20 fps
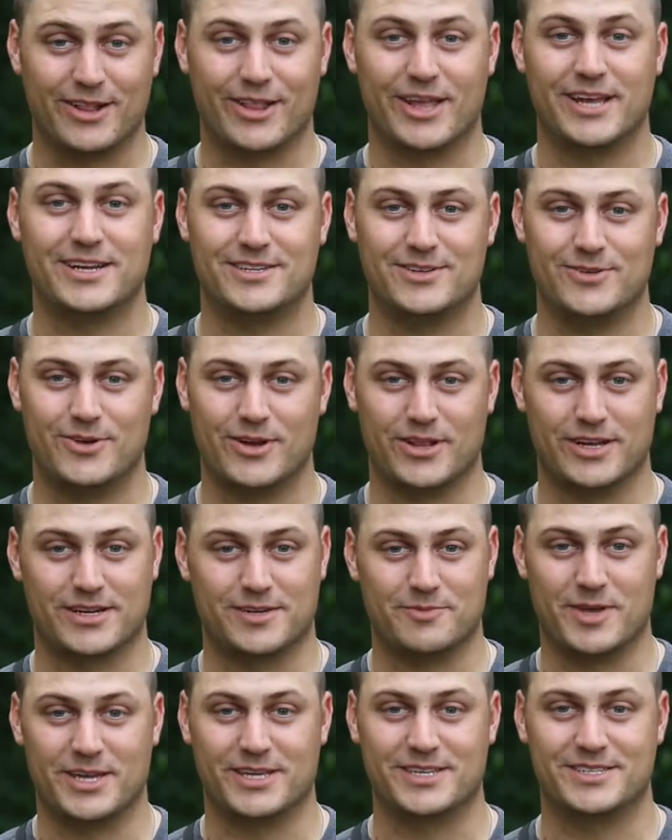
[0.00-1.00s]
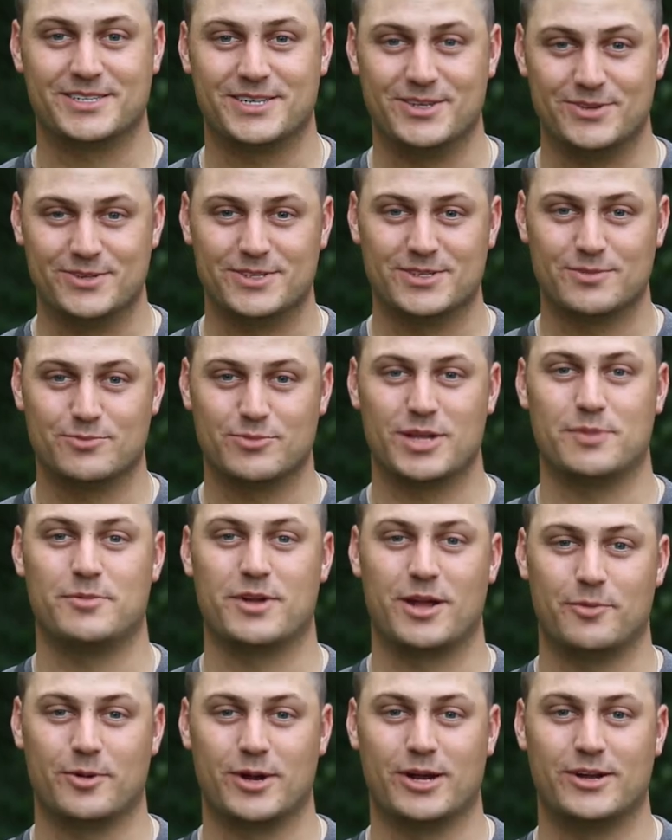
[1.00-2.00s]
I like to make excuses and blame it
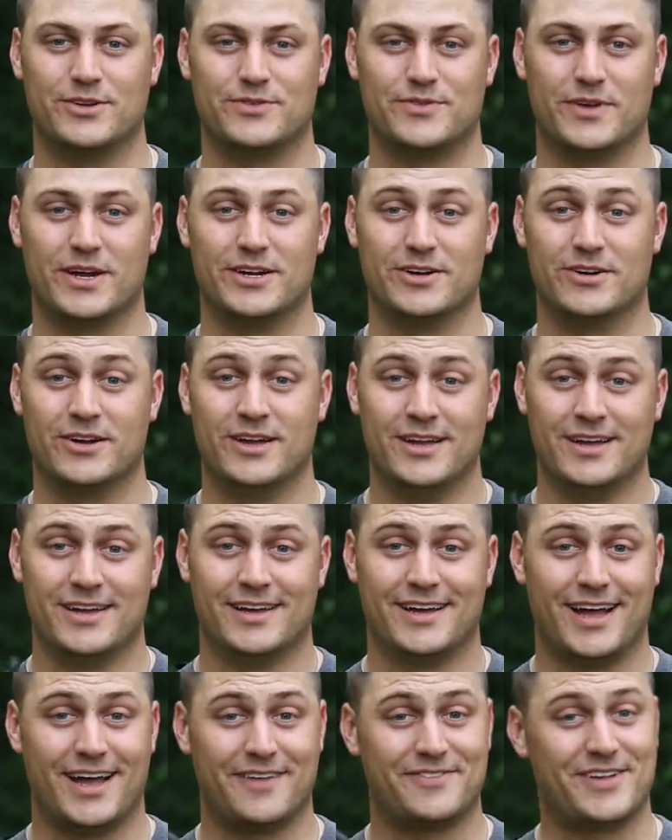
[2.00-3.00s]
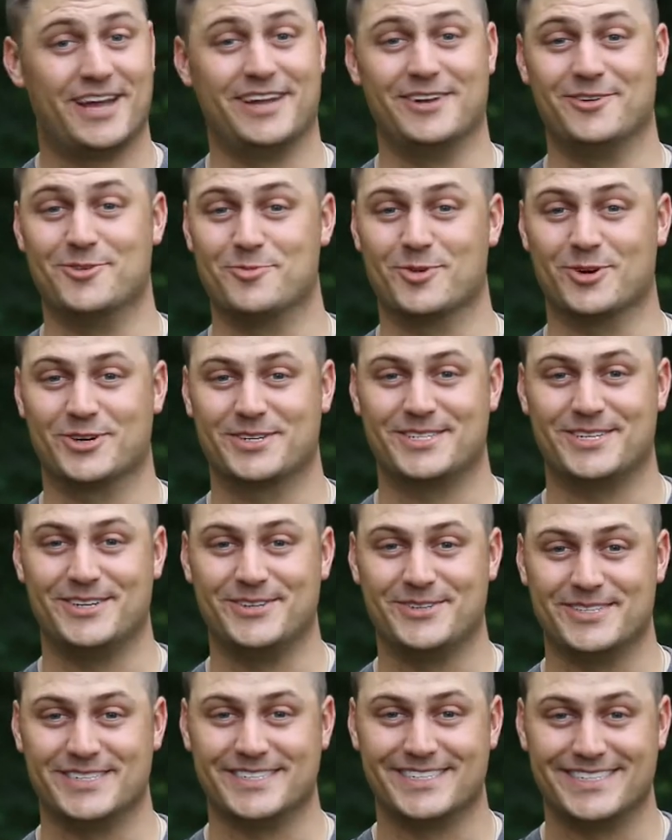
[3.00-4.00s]
on my rangefinder. I've got no more
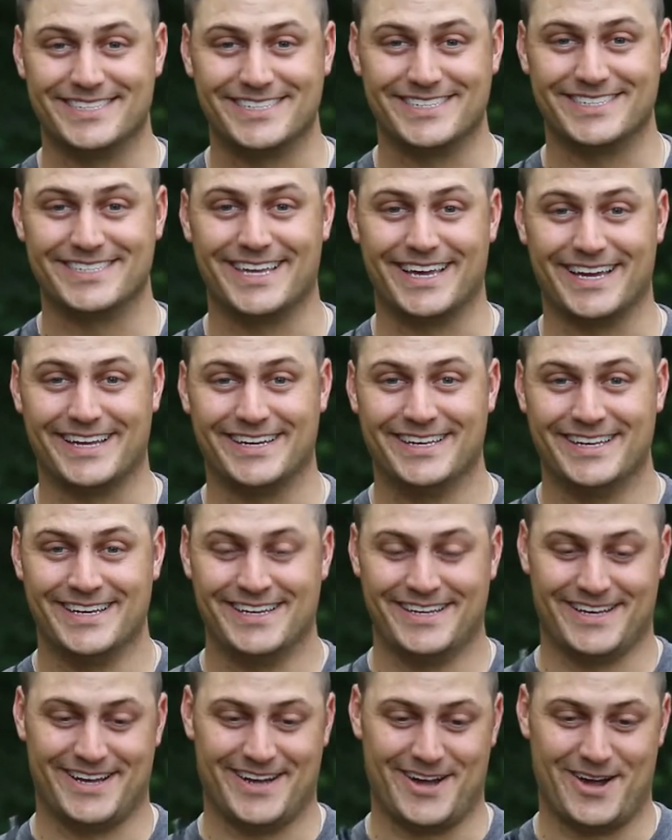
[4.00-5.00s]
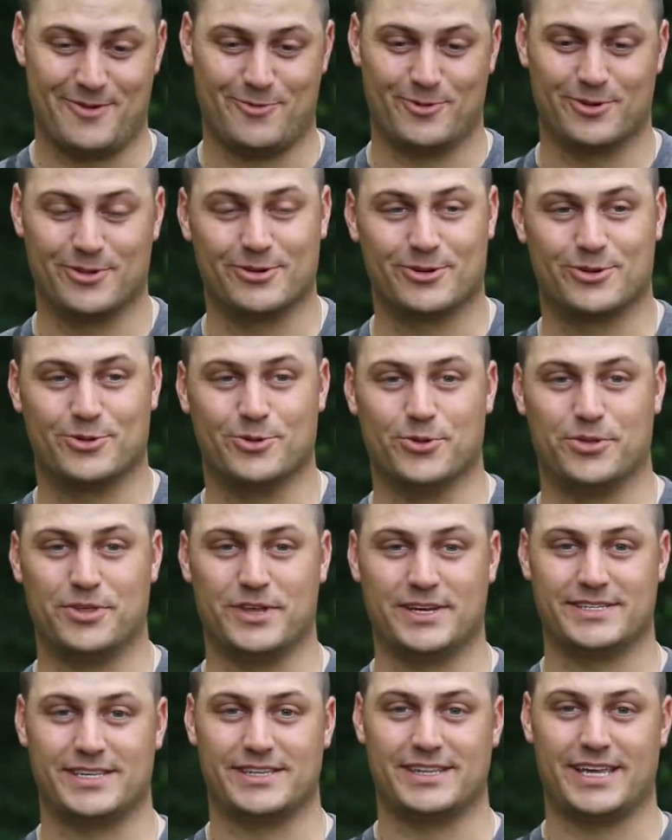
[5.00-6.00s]
excuses. This is it. One of their cool
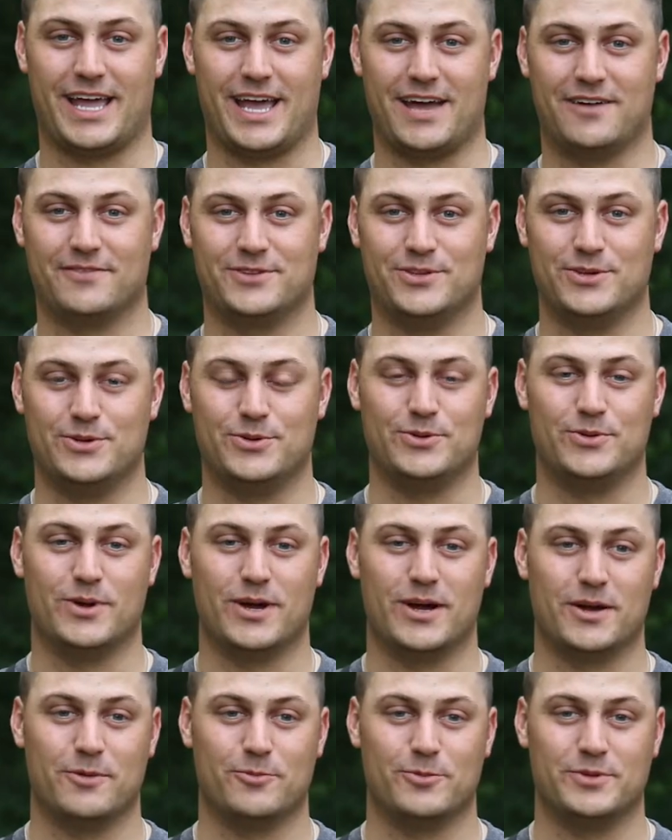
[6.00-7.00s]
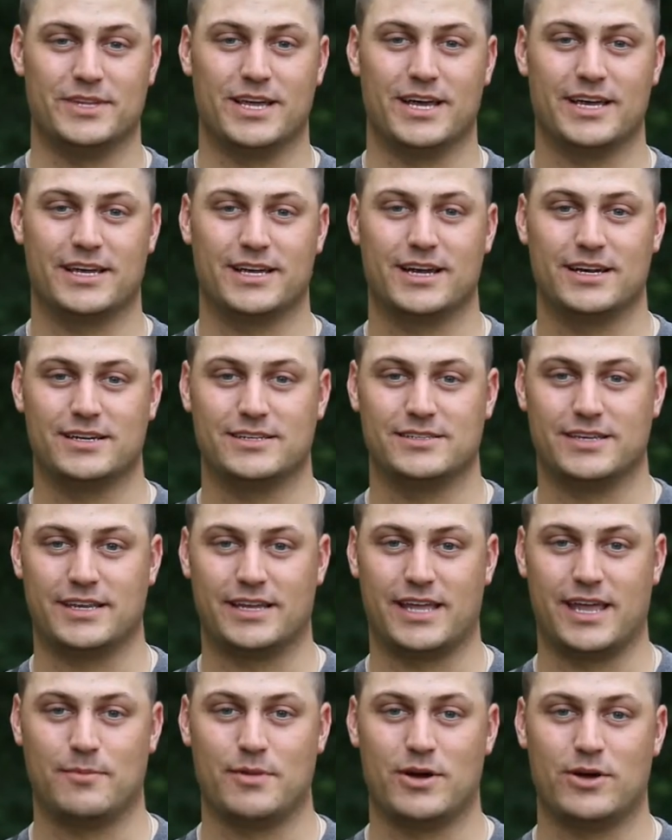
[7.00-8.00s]
things that they have too with Nikon is they
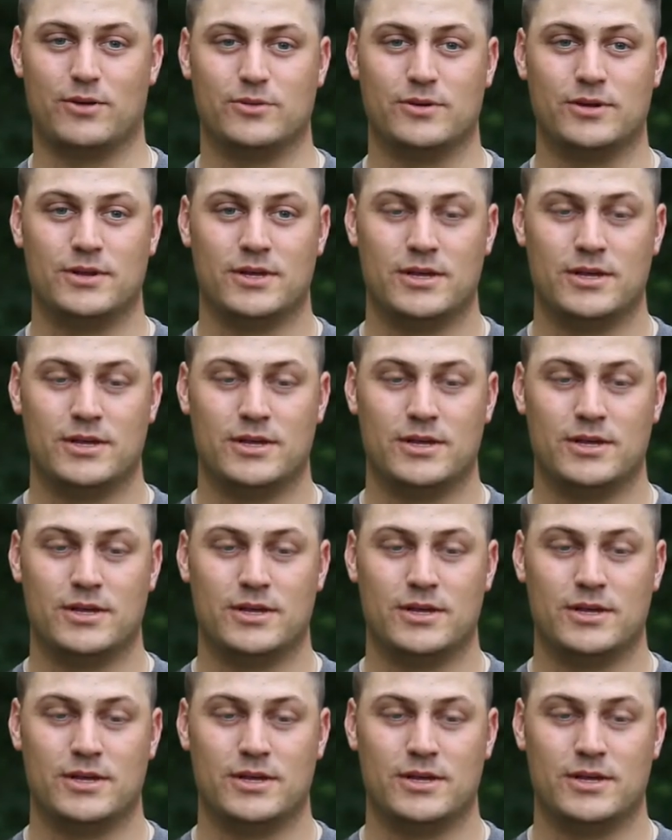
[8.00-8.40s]
came out